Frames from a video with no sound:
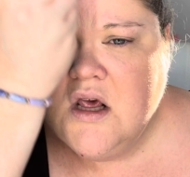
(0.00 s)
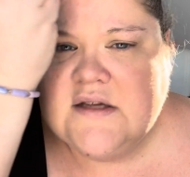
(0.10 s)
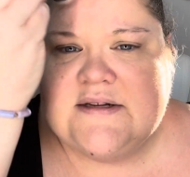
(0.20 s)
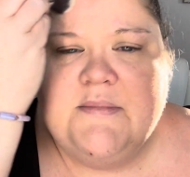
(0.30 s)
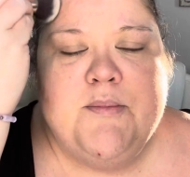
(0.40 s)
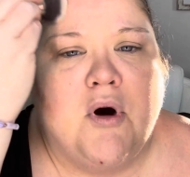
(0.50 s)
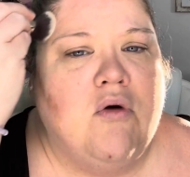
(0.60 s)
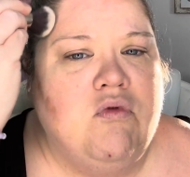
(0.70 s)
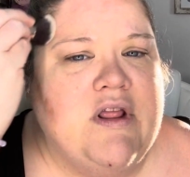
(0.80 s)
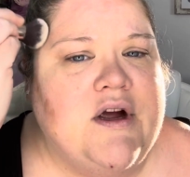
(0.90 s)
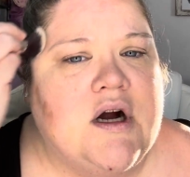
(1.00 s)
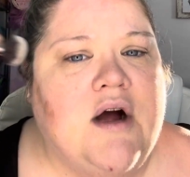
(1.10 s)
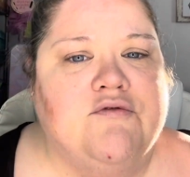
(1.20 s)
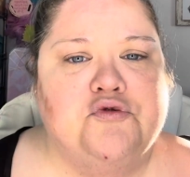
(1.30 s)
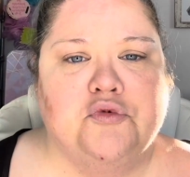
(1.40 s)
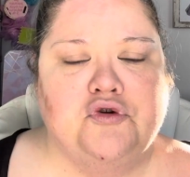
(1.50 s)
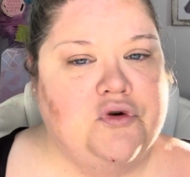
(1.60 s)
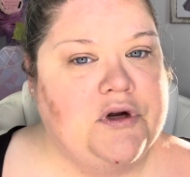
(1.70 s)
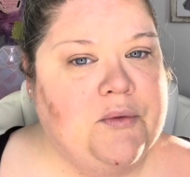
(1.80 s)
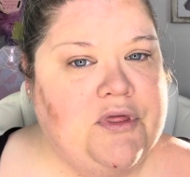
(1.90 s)
Some people are really uncomfortable
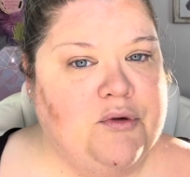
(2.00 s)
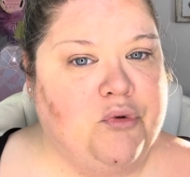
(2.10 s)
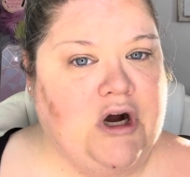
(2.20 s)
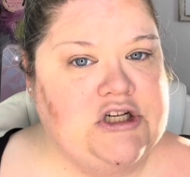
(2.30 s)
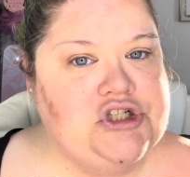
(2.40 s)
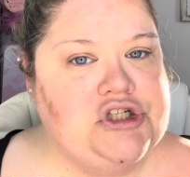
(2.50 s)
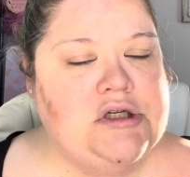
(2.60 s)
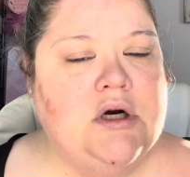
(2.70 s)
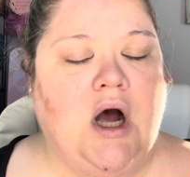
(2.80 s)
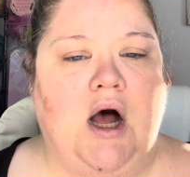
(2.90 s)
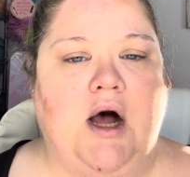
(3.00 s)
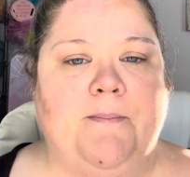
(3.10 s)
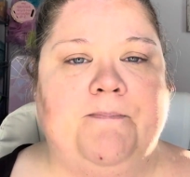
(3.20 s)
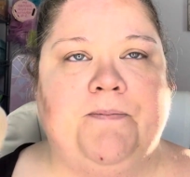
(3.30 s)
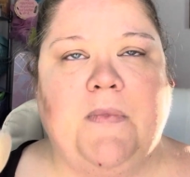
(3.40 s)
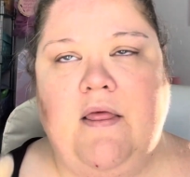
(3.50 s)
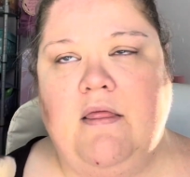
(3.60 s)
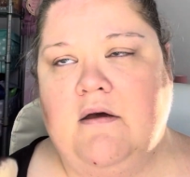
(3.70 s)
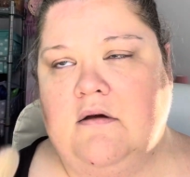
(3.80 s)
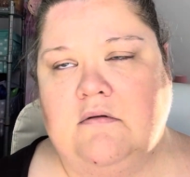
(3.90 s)
doing it with the brush, and
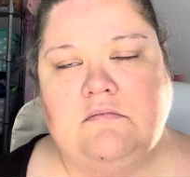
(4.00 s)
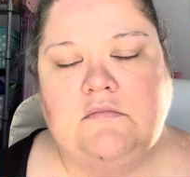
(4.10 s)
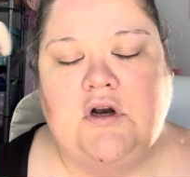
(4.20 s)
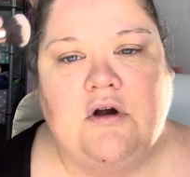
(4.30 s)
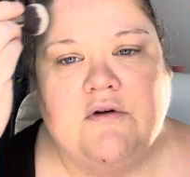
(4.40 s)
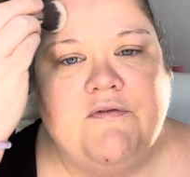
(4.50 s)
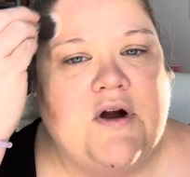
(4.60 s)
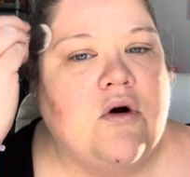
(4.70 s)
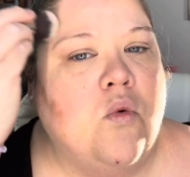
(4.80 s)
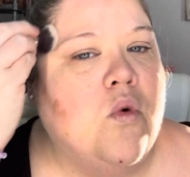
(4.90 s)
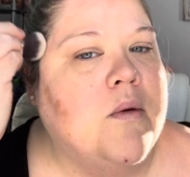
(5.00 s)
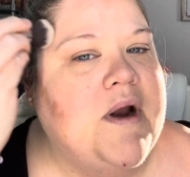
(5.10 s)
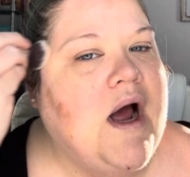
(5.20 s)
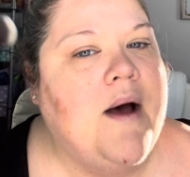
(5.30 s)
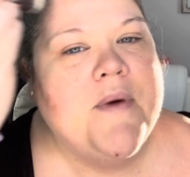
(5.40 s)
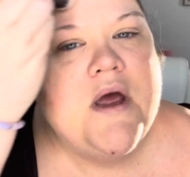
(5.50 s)
your finger will warm it up.